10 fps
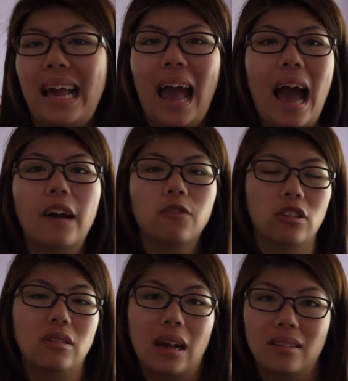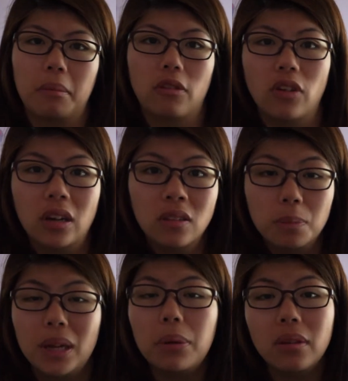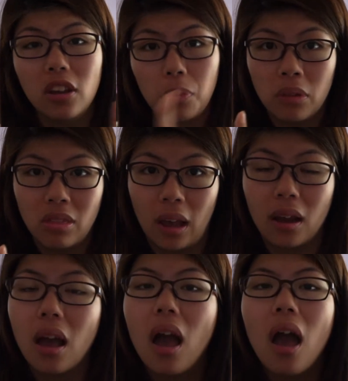a half just texting my friends. But I will tell you one thing.